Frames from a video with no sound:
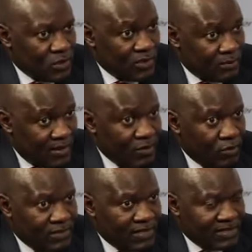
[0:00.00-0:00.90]
So the main
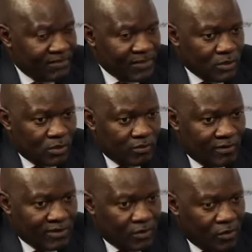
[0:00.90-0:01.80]
objective is to
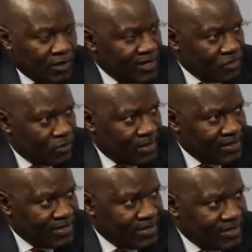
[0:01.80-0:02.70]
convert all
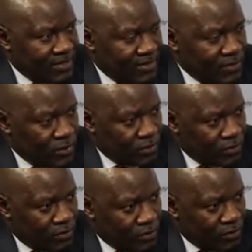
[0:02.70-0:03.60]
customers to
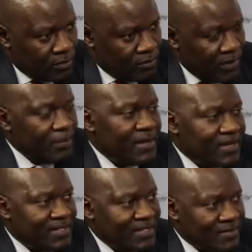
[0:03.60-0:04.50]

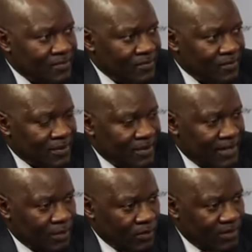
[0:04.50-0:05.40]
prepaid,
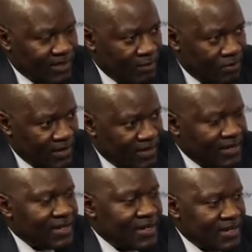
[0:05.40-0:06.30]
including the big
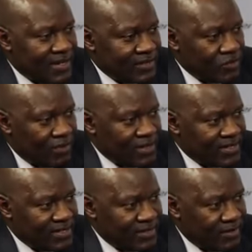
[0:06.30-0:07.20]

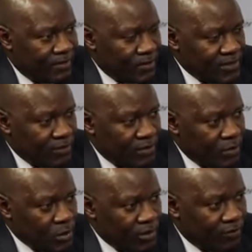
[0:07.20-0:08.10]
customers, because we
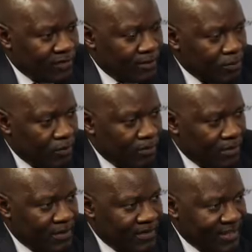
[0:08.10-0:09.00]
also have got a
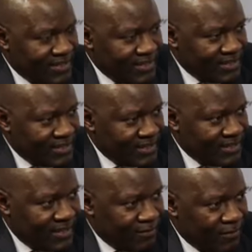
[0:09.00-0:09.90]
problem at that
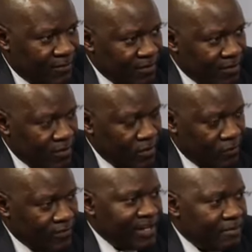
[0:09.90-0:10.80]
level
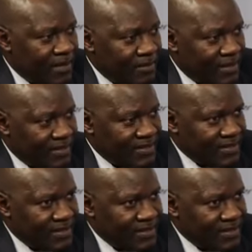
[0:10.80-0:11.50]
of non-payment.